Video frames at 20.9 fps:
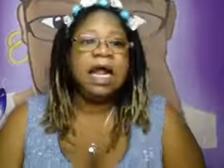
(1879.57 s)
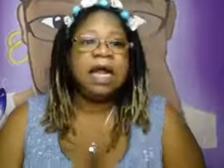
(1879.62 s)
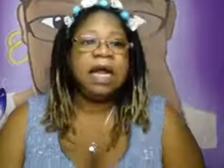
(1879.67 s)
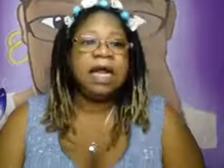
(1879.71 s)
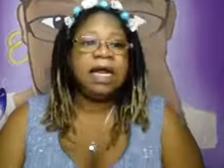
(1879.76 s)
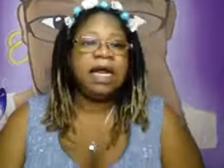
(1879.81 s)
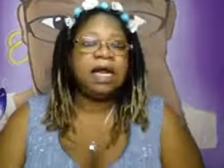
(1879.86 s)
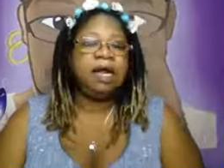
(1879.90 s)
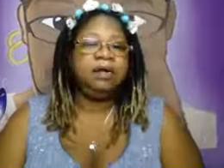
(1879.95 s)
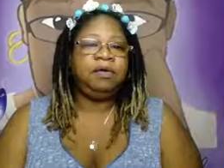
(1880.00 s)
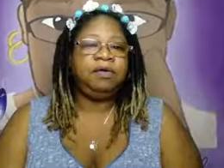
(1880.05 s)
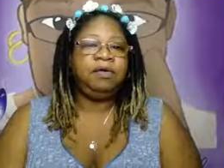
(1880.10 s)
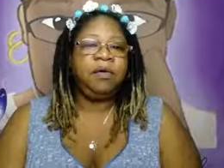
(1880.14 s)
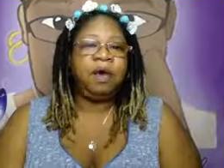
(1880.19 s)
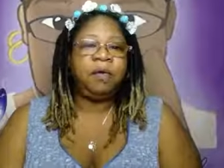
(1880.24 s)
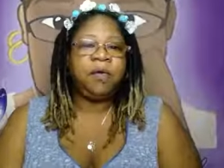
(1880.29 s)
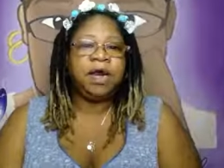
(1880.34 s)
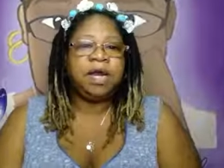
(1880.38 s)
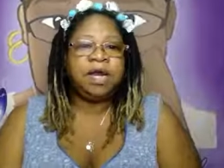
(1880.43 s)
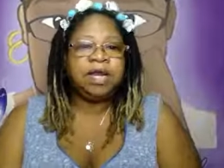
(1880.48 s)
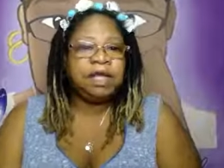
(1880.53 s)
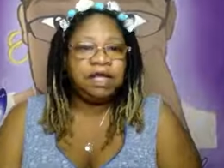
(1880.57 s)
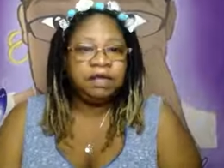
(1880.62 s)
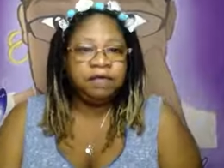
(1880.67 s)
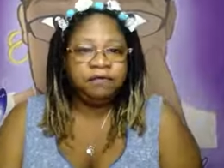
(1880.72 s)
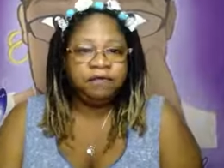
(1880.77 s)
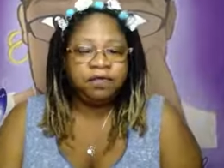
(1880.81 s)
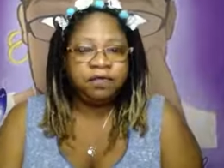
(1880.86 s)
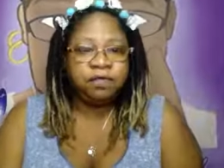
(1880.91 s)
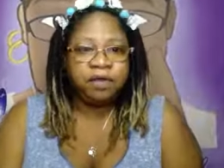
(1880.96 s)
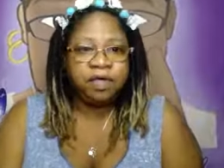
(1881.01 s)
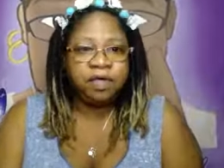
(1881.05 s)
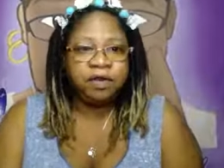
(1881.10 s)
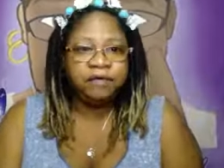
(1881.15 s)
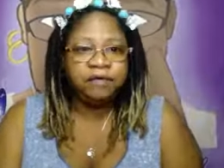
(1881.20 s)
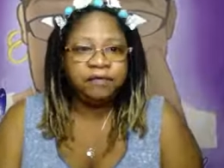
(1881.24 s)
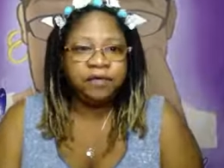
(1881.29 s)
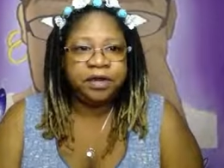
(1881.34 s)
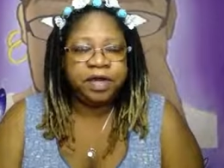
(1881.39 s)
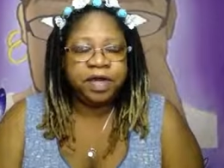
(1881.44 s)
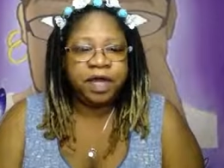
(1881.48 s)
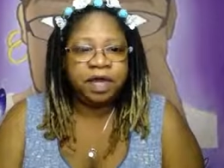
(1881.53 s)
and I want to give you a
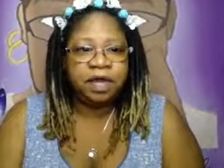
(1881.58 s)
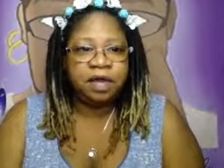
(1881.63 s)
different